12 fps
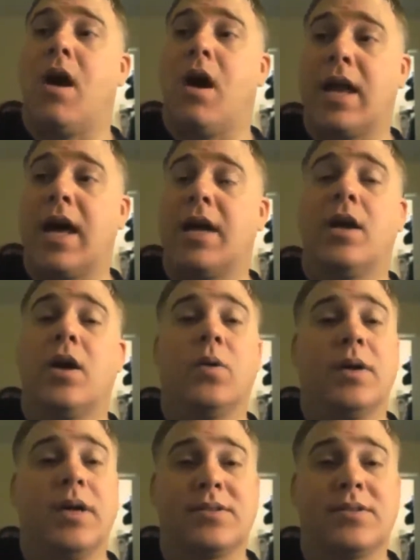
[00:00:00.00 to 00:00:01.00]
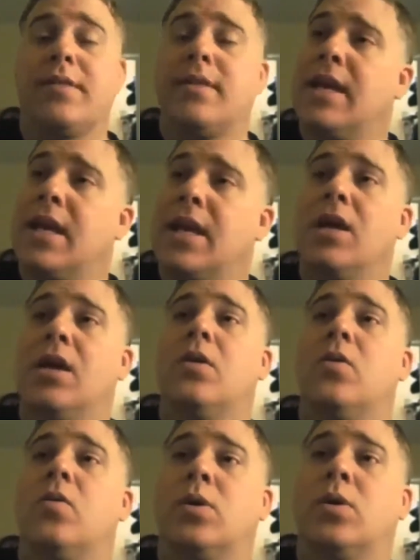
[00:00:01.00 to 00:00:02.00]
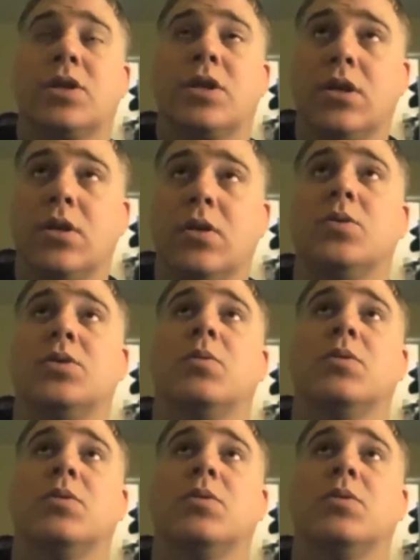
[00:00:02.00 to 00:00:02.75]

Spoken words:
All I know is the thing was huge.